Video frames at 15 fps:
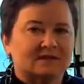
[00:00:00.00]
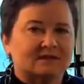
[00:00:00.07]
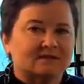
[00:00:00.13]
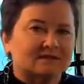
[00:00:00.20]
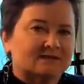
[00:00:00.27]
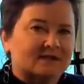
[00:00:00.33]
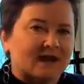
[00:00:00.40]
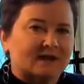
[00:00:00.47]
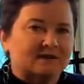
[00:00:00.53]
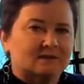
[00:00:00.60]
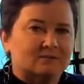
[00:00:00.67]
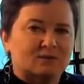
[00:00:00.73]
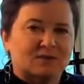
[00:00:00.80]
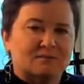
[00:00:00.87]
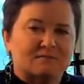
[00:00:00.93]
inside
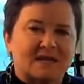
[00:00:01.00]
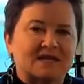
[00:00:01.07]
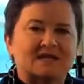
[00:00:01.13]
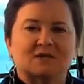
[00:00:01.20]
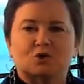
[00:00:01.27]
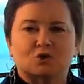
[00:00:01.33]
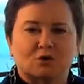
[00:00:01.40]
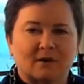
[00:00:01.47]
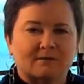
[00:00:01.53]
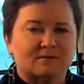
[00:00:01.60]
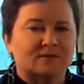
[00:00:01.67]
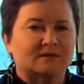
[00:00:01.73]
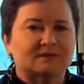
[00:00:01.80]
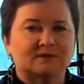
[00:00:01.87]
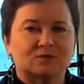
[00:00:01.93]
the book making
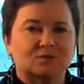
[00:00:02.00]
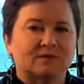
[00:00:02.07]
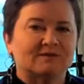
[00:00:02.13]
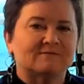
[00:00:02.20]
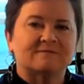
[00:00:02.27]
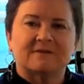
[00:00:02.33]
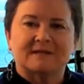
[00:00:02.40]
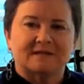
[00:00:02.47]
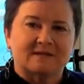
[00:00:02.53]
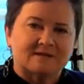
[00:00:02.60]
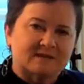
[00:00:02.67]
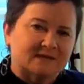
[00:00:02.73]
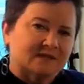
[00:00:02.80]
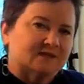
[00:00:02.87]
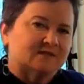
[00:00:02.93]
trouble and doing funny
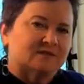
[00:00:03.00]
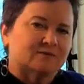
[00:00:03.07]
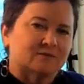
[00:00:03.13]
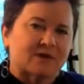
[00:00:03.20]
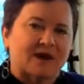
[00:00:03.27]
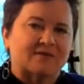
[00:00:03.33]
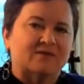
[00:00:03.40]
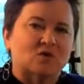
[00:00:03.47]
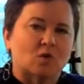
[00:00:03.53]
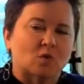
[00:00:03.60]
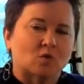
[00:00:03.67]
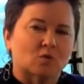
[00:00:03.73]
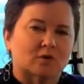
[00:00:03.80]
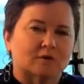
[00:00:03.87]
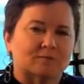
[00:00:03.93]
things throughout the
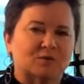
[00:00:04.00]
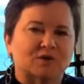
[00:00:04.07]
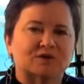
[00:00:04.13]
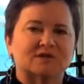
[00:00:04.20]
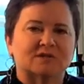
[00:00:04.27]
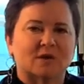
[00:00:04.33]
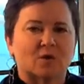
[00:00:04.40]
whole workbook.